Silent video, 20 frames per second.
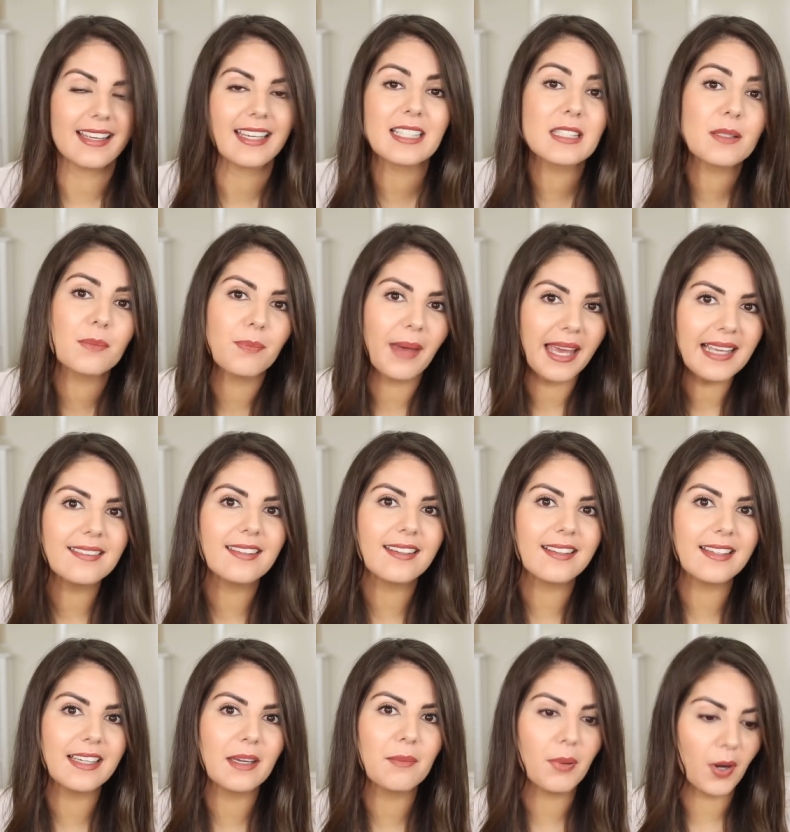Like, it's
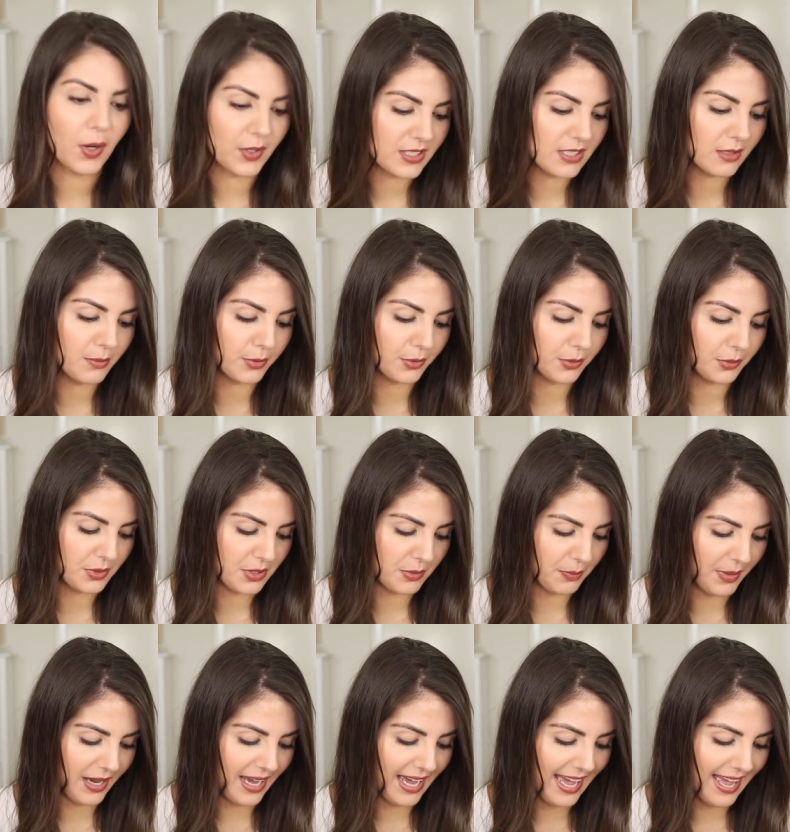basically impossible to
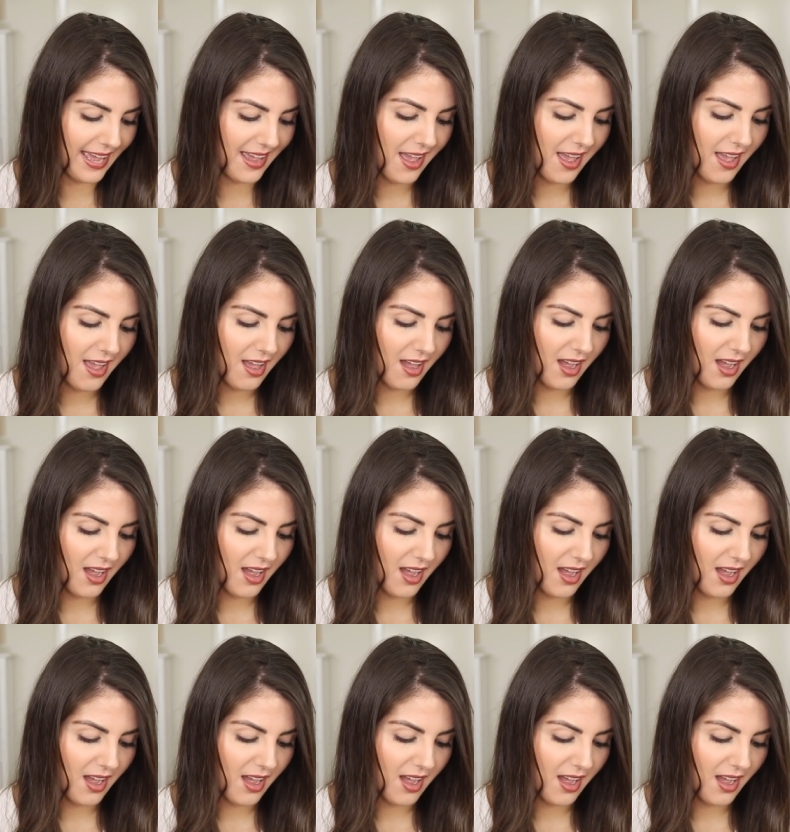buy